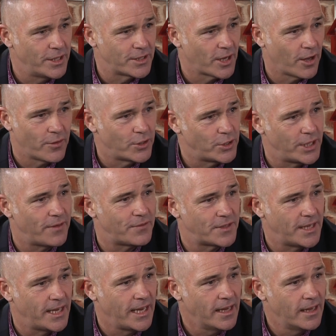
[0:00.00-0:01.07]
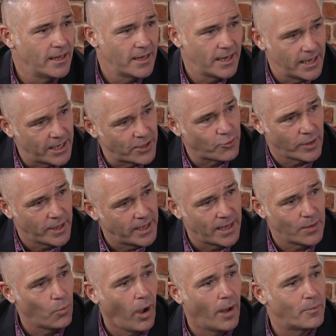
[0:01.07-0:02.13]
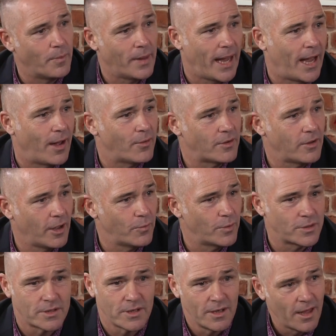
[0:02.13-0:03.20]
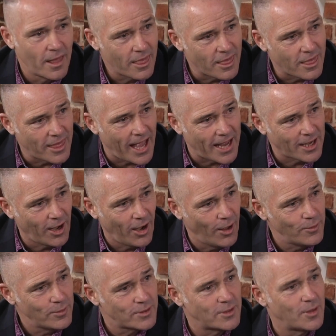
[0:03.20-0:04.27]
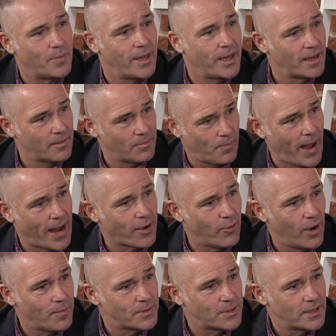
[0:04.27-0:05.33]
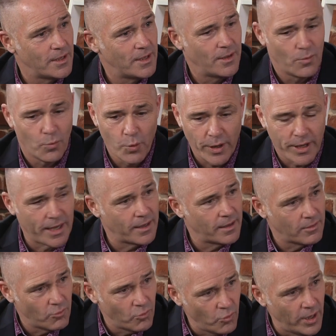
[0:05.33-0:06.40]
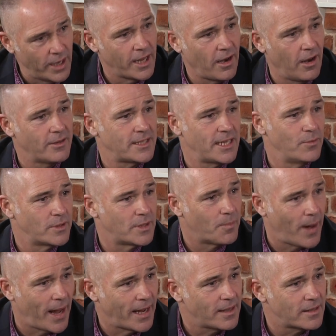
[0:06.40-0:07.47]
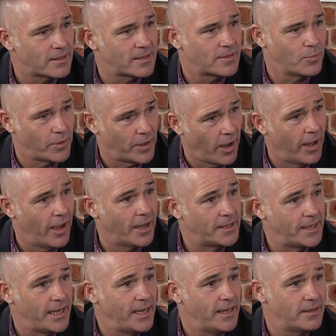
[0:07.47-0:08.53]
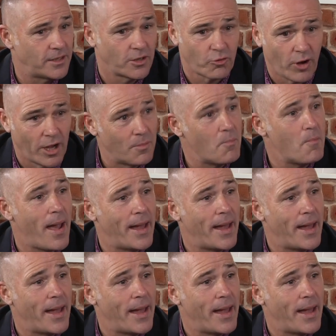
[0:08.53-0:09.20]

years ago, the GFC literally nearly wiped me out. Yeah. I was that close to being bankrupt, working really closely with the banks, with the IRD, to yeah. try and